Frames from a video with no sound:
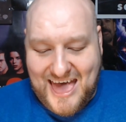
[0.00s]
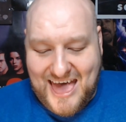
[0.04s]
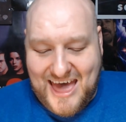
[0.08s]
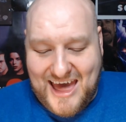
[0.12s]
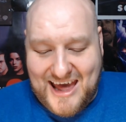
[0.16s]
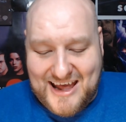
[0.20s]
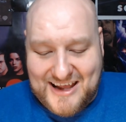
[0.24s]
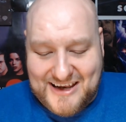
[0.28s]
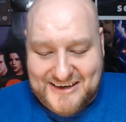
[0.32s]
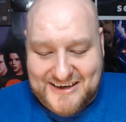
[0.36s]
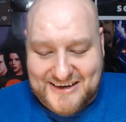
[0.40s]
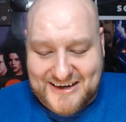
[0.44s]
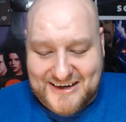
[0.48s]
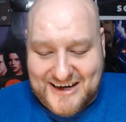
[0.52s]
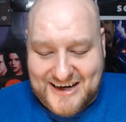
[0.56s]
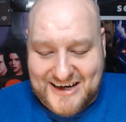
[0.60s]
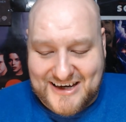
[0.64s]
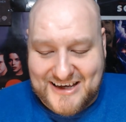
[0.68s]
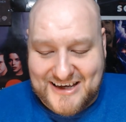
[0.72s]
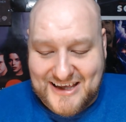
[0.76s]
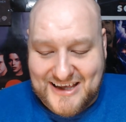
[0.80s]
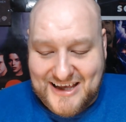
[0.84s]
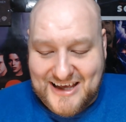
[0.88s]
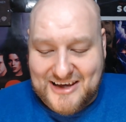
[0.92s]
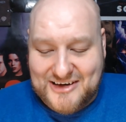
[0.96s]
and uh,
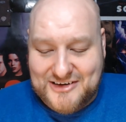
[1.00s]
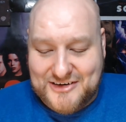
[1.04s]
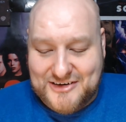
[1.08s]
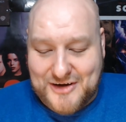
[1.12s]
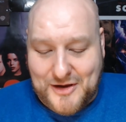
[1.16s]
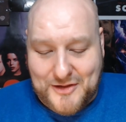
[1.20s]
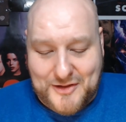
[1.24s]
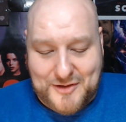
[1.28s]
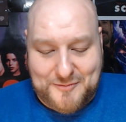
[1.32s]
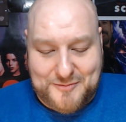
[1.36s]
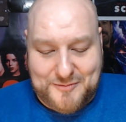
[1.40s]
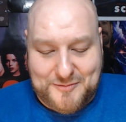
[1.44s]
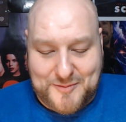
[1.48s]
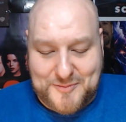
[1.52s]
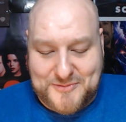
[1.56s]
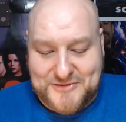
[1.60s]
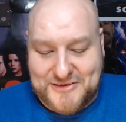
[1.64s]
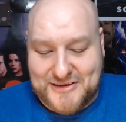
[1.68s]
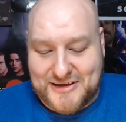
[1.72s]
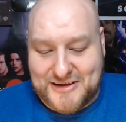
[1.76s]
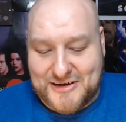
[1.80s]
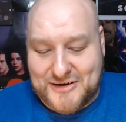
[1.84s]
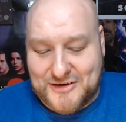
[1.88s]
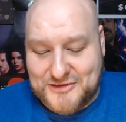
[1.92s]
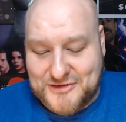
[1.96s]
Sheldon flips
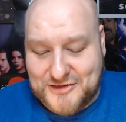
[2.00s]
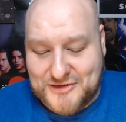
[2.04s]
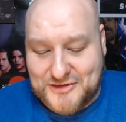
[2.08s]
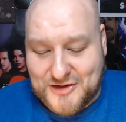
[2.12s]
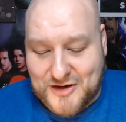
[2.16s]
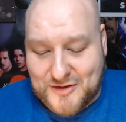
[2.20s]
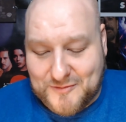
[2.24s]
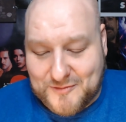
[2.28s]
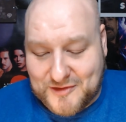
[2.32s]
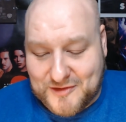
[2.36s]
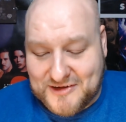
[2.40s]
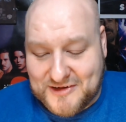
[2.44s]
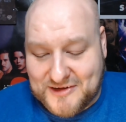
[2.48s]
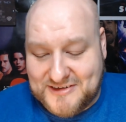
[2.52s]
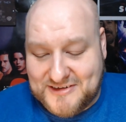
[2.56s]
the cushion over and